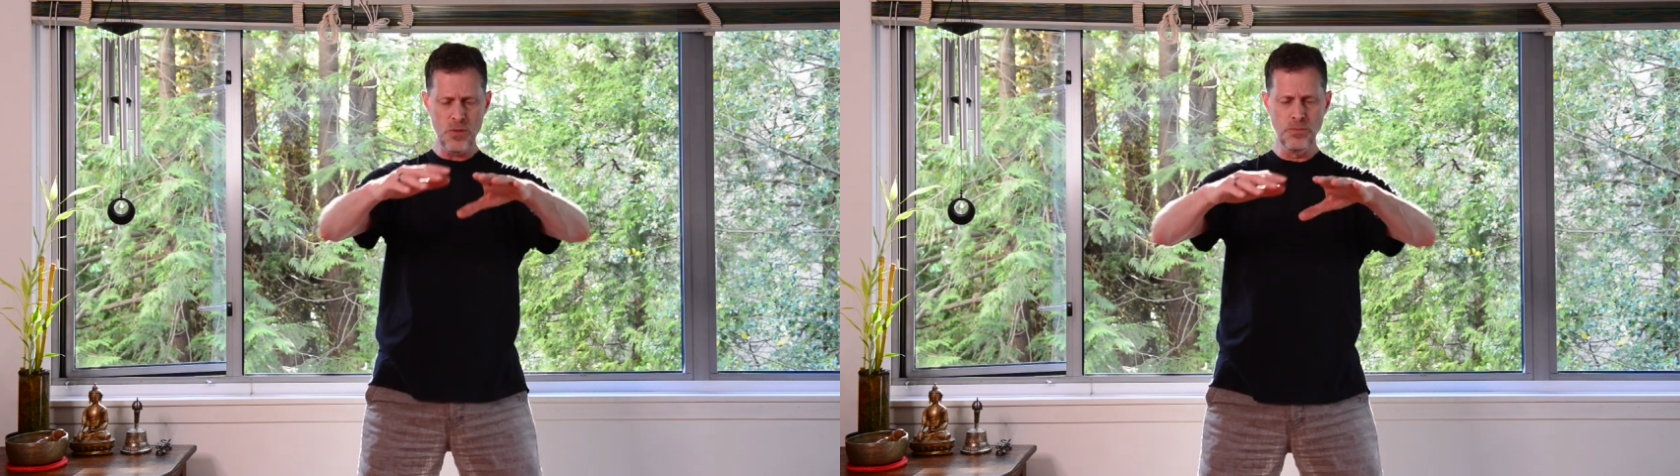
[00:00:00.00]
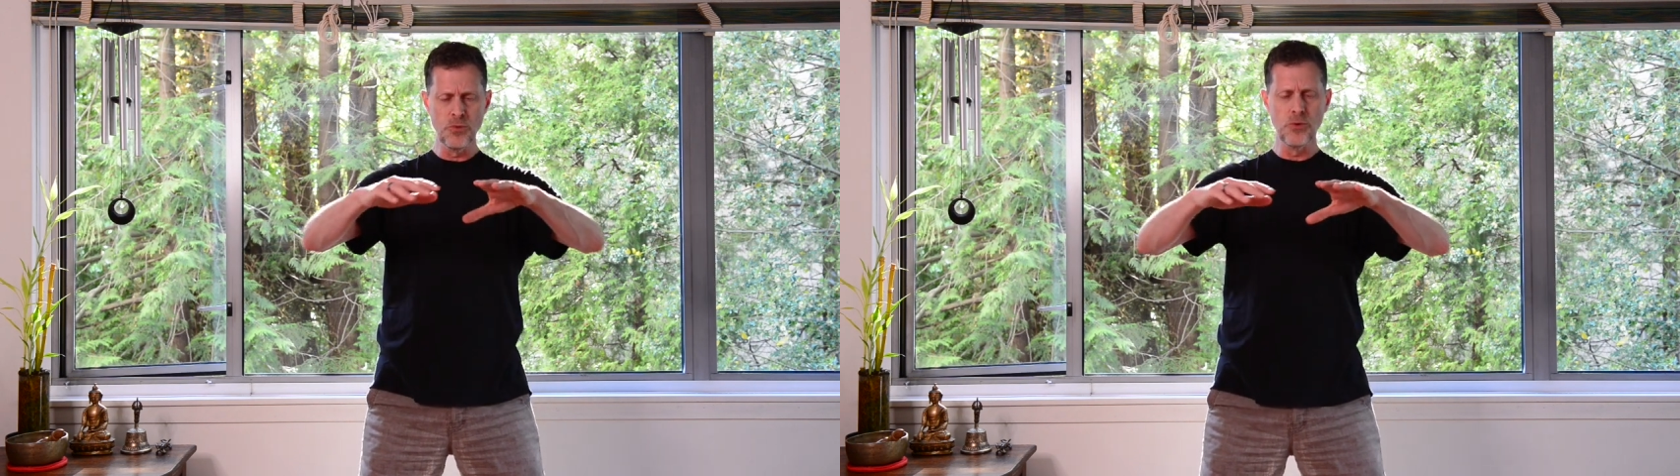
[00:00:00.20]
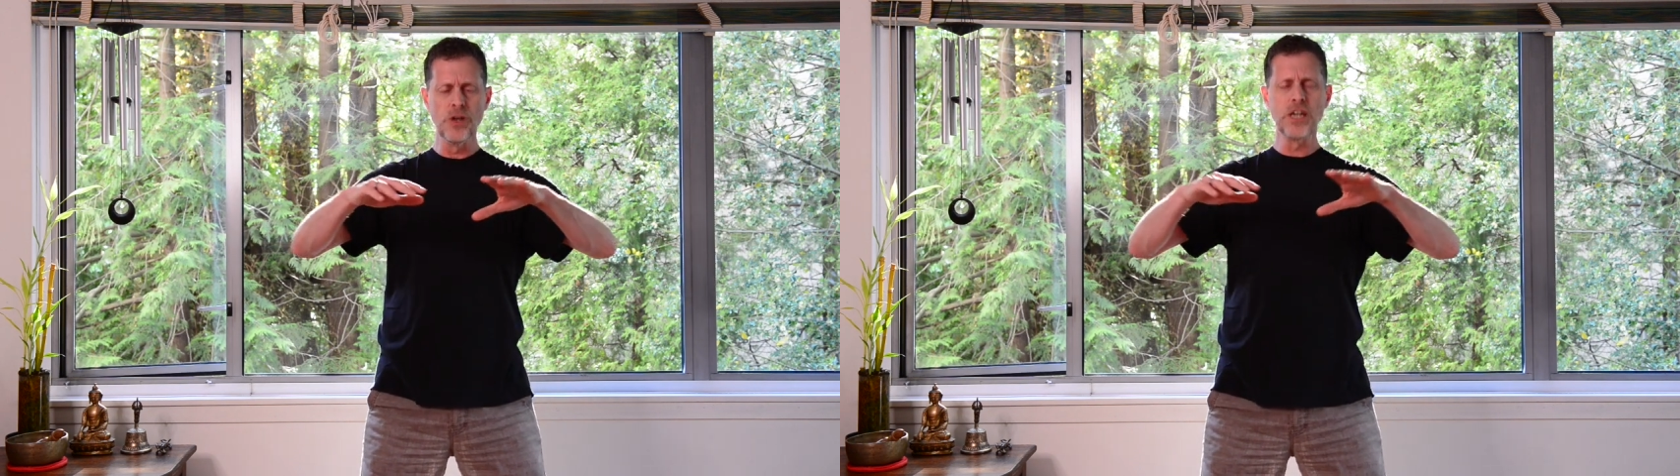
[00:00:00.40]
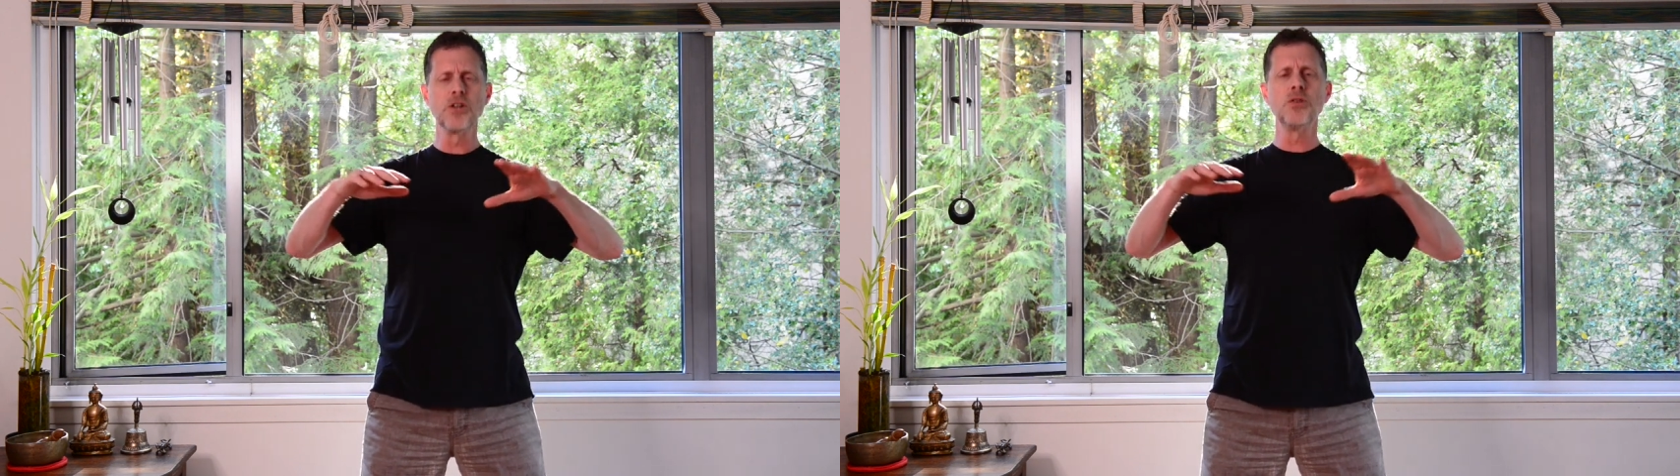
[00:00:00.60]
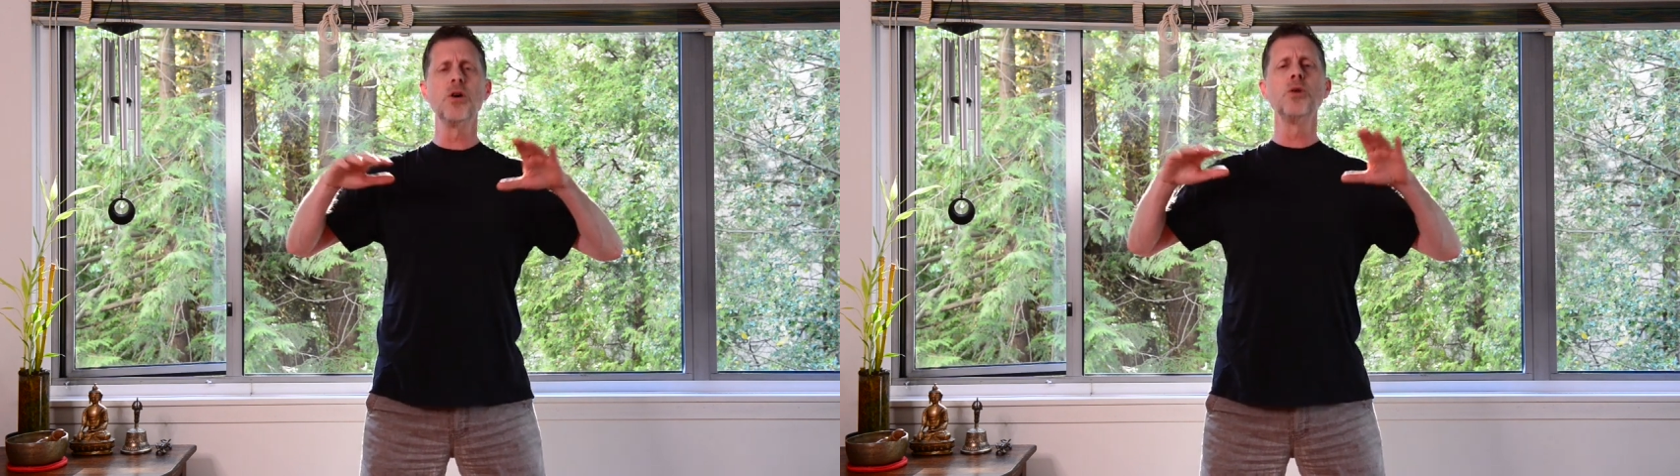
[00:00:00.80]
bring it
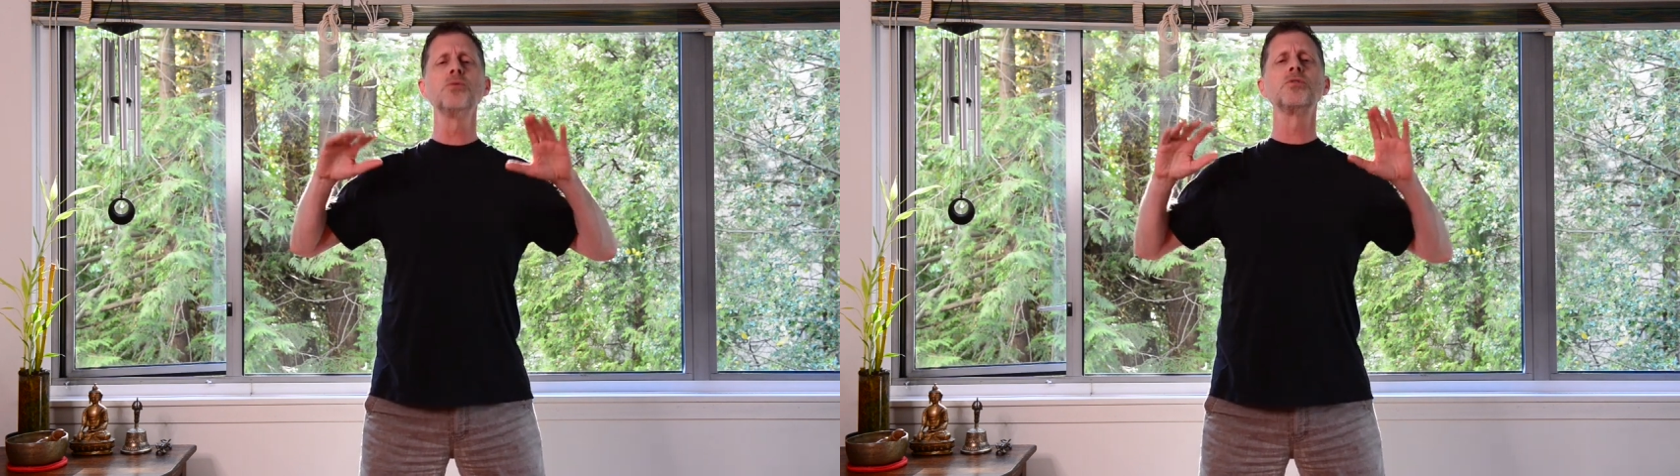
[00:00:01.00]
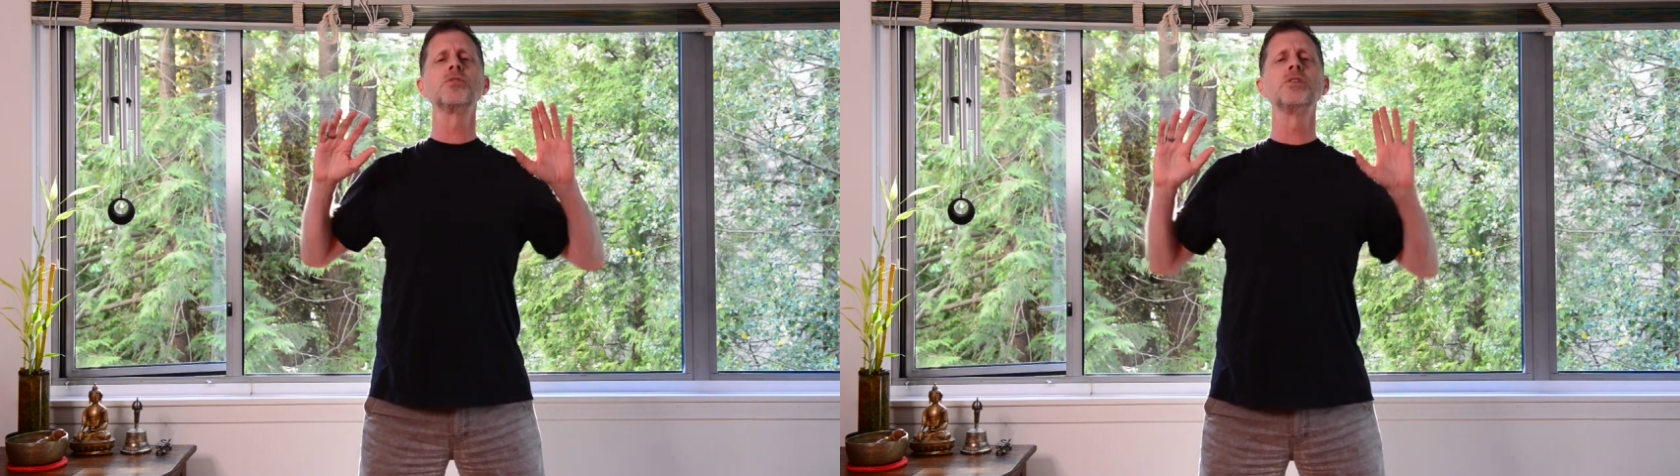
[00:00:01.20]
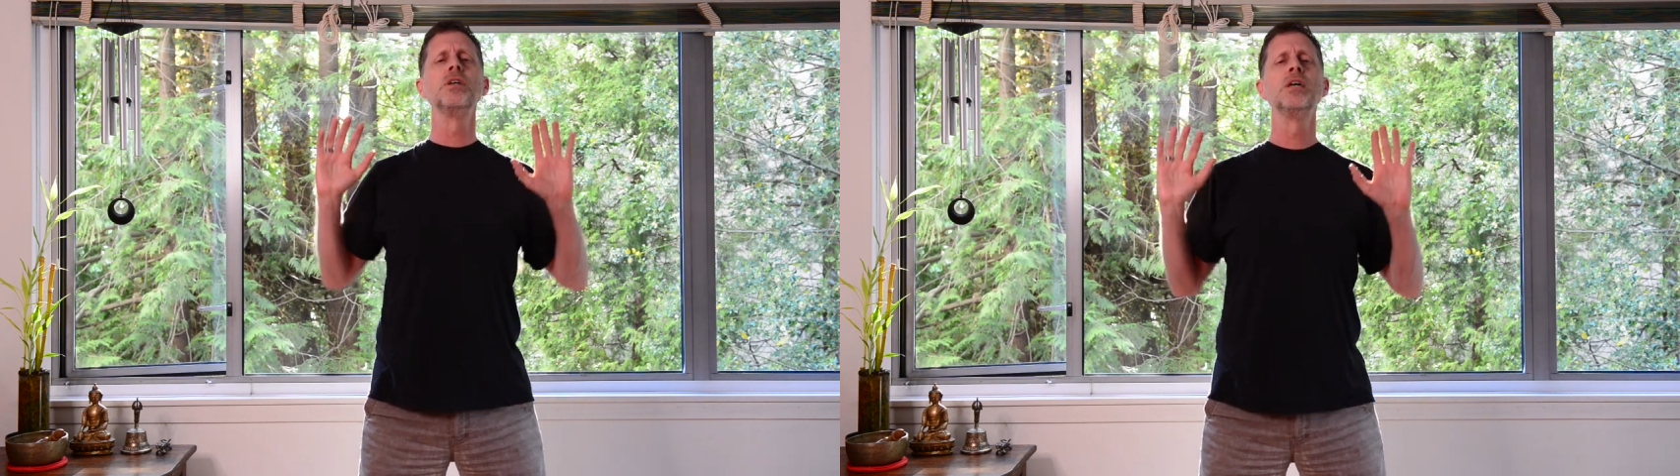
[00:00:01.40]
close,